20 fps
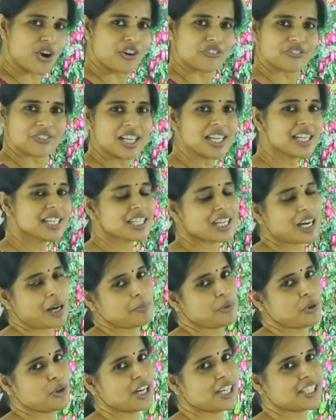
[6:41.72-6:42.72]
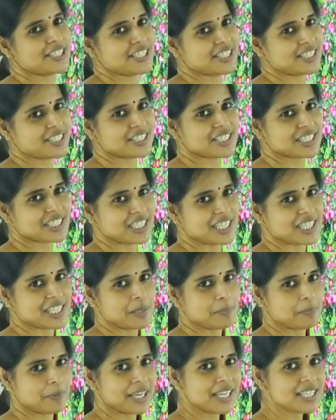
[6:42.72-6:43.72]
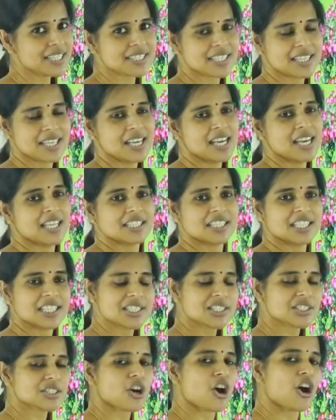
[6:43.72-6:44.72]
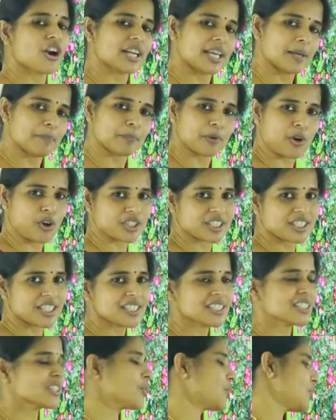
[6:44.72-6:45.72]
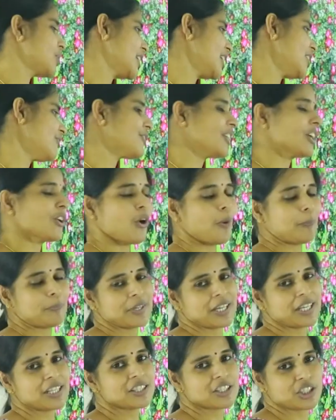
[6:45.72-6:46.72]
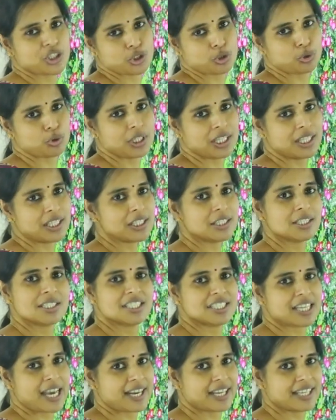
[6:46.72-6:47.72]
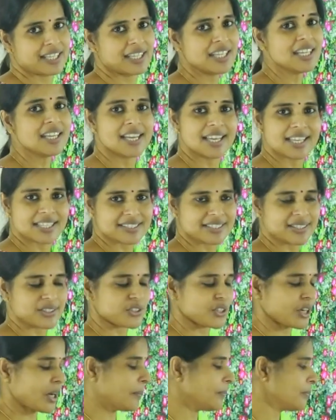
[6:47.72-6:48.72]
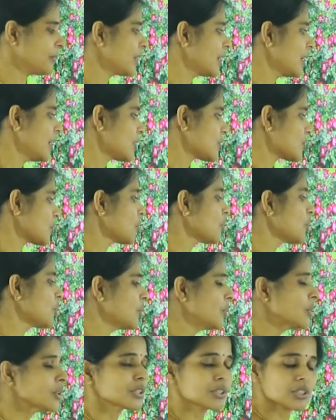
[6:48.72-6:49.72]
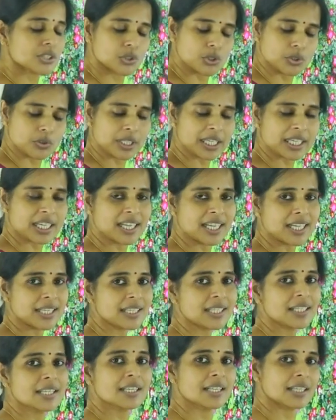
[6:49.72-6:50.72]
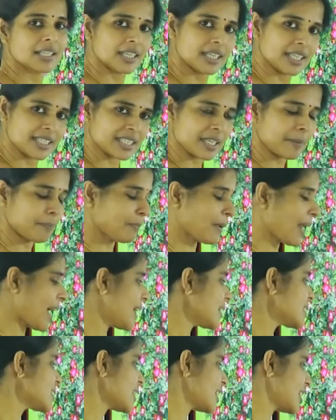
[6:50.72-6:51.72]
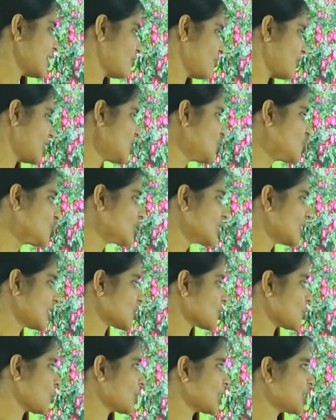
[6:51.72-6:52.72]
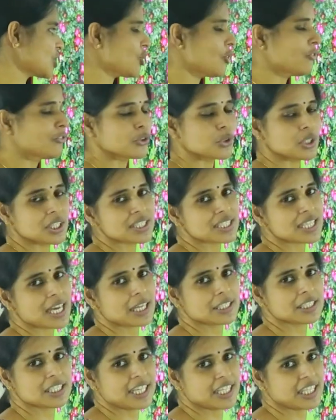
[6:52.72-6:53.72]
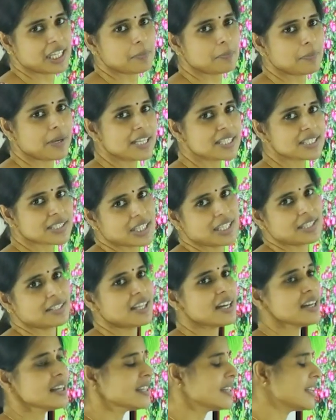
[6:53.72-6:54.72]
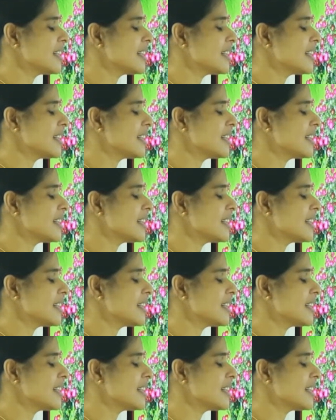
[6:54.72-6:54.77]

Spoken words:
of the carbohydrate is taking place. This on a process only we obtain the sugar, jaggery, etc. So, sugar cane is a plant in which the storage of food is taking place in the